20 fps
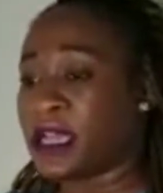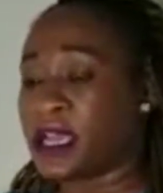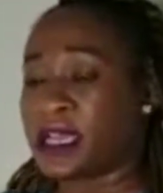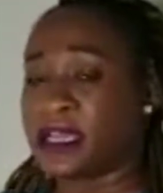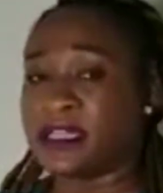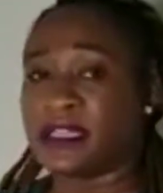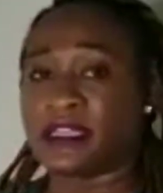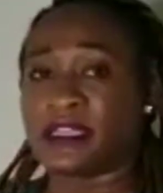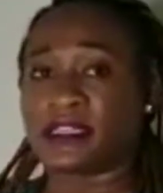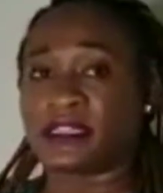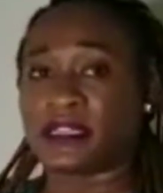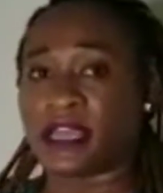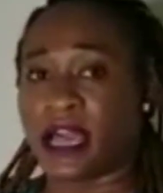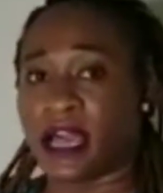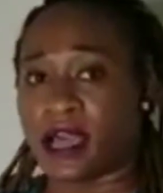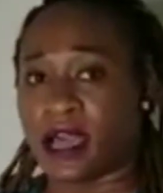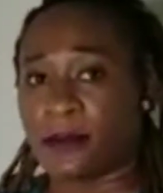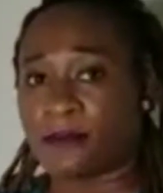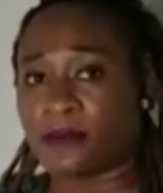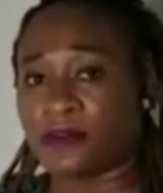this can
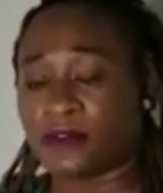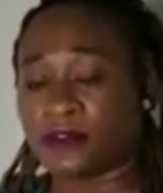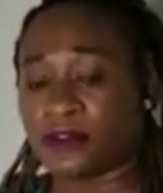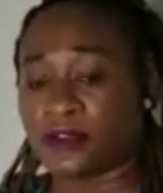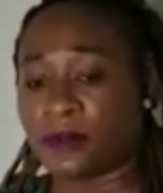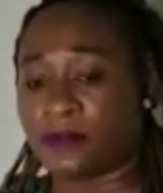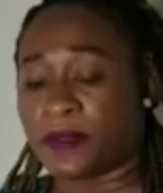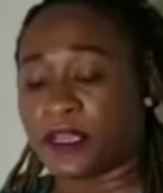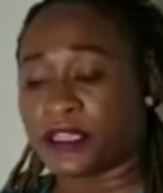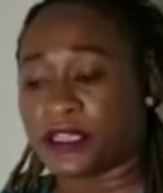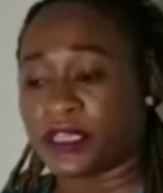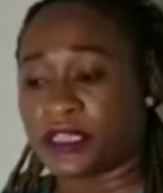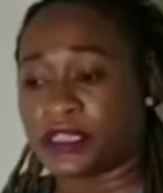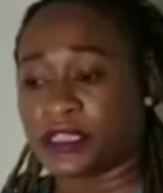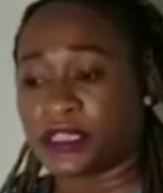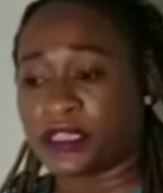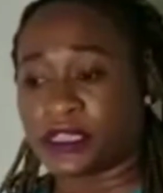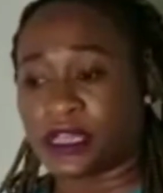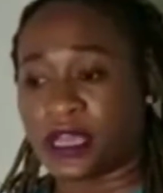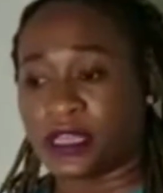happen to a patient, this
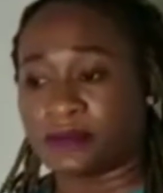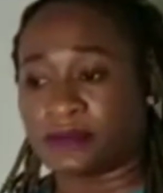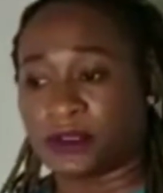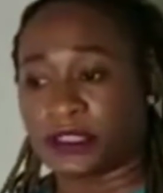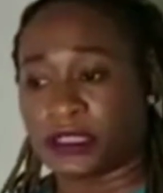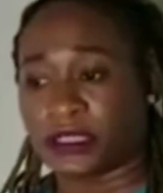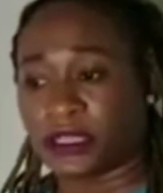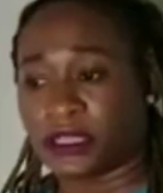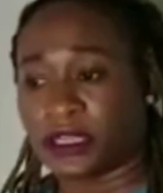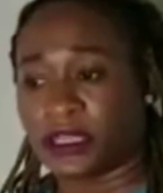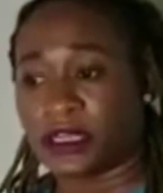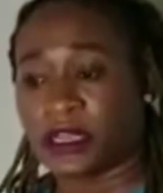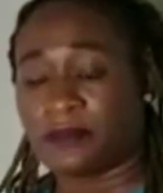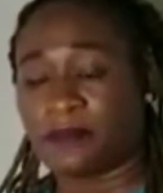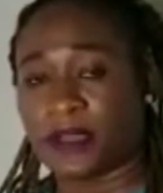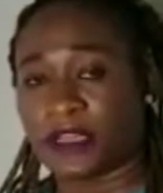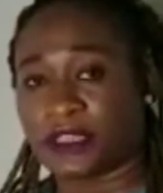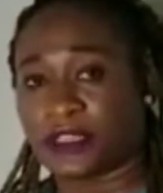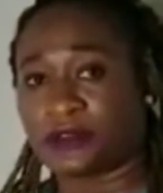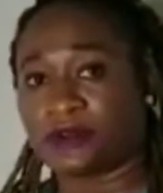can be seen in a
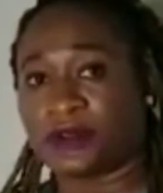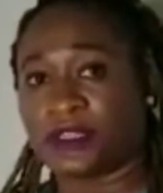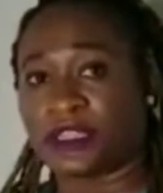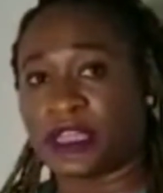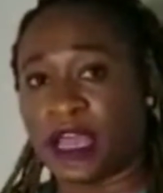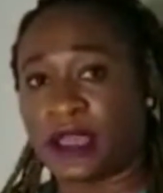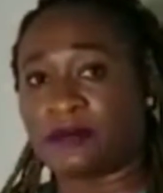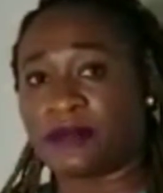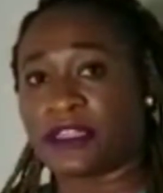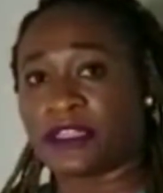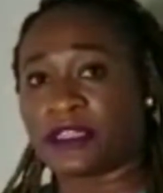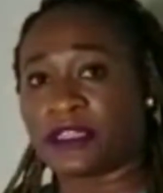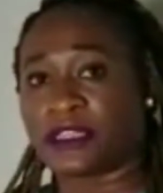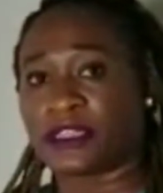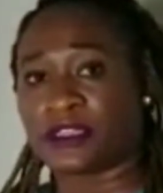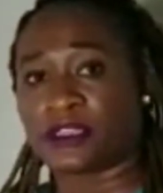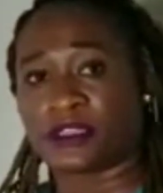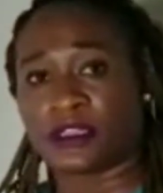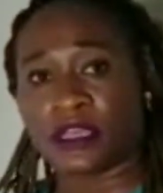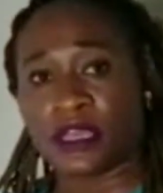patient with
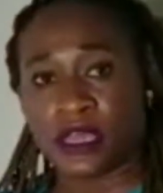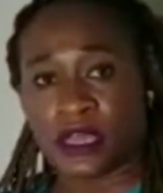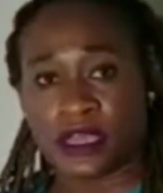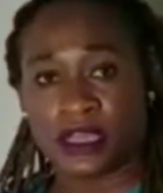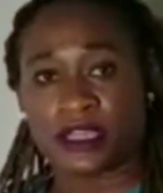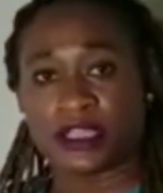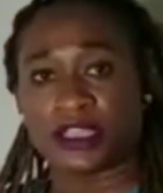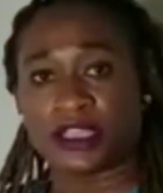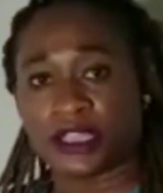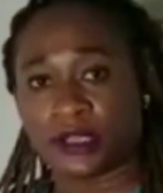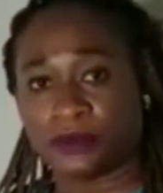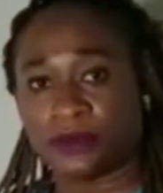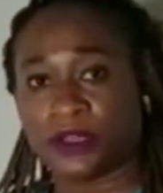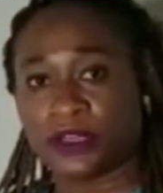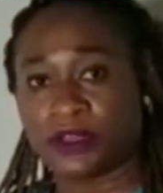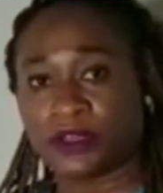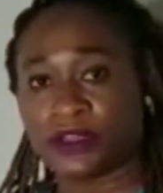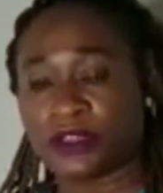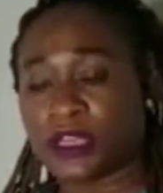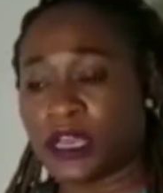diabetes
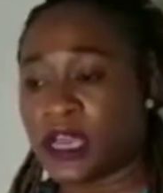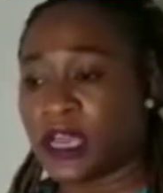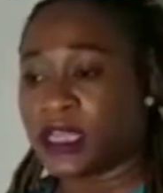insipidus.